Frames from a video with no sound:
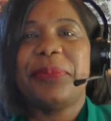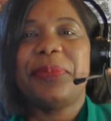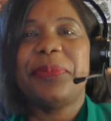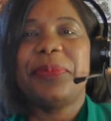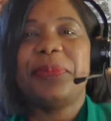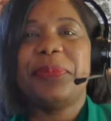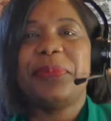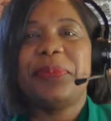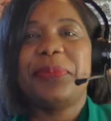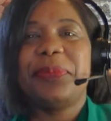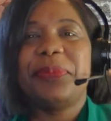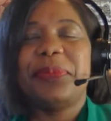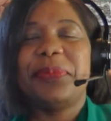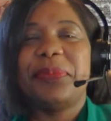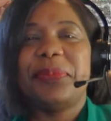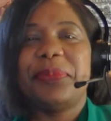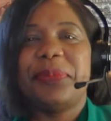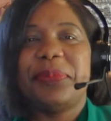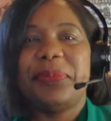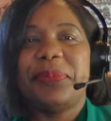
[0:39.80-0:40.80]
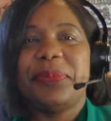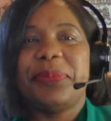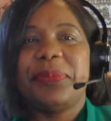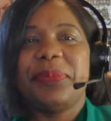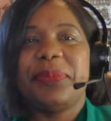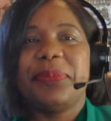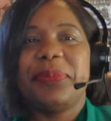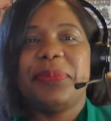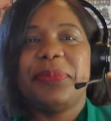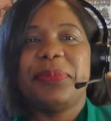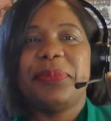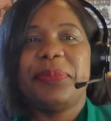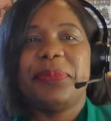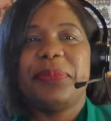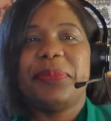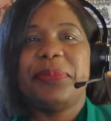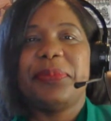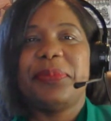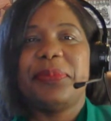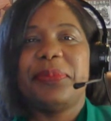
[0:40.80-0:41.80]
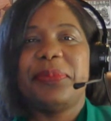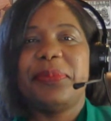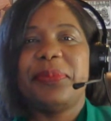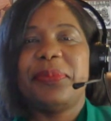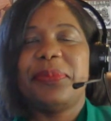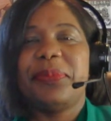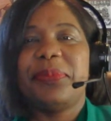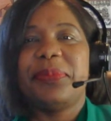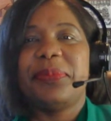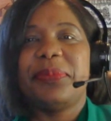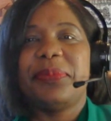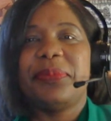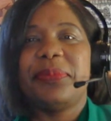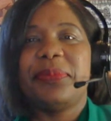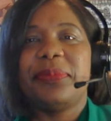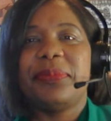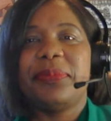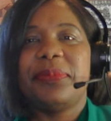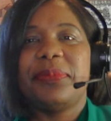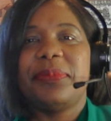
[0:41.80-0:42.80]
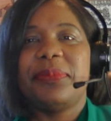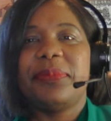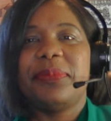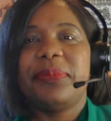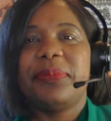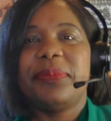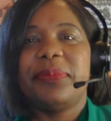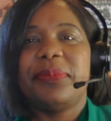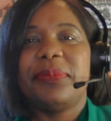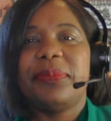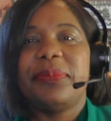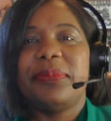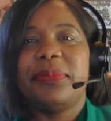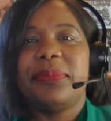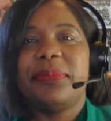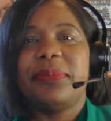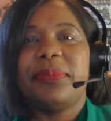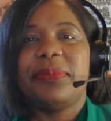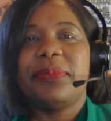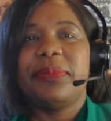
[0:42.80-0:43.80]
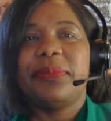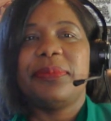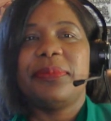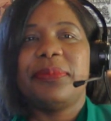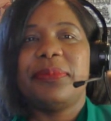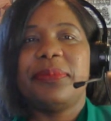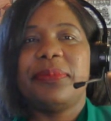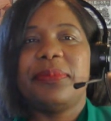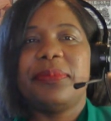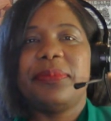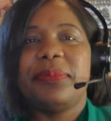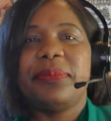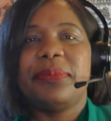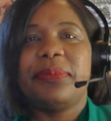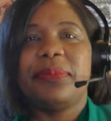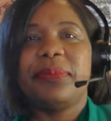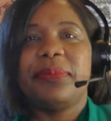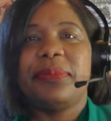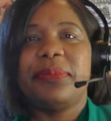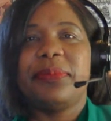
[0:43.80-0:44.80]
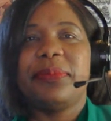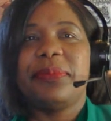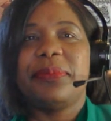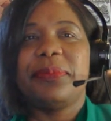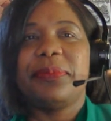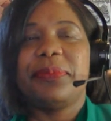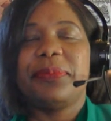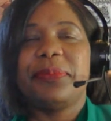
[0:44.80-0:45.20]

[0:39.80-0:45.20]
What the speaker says: [no speech]